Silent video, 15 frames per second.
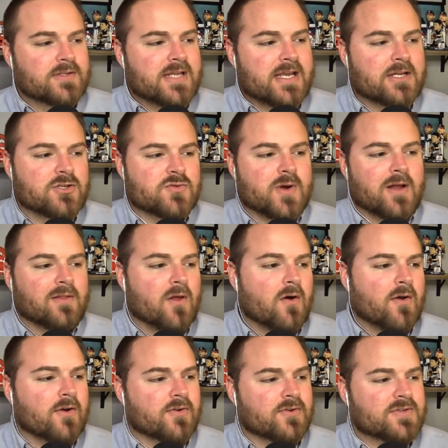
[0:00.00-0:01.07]
TN Trial
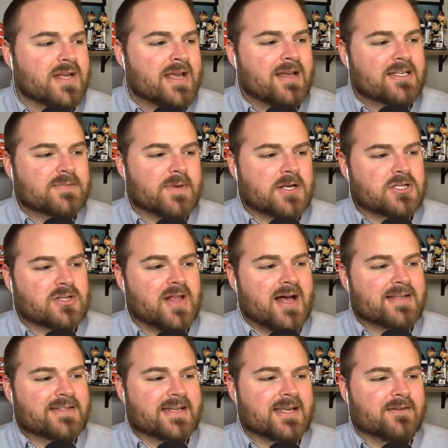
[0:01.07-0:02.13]
Lawyers,
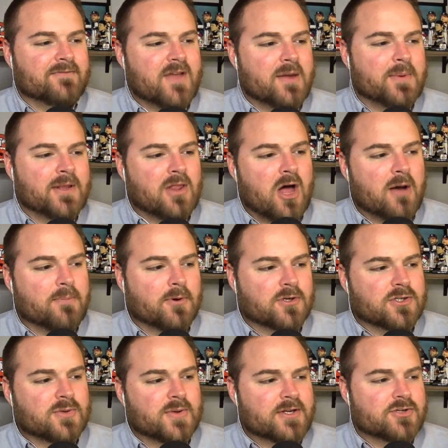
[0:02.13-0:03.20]
specializing in family law,
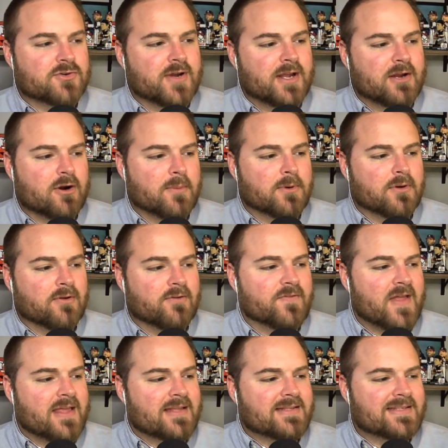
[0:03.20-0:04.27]
personal injury, and criminal
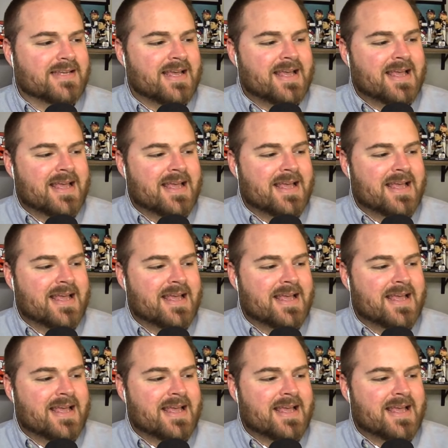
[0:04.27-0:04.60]
defense.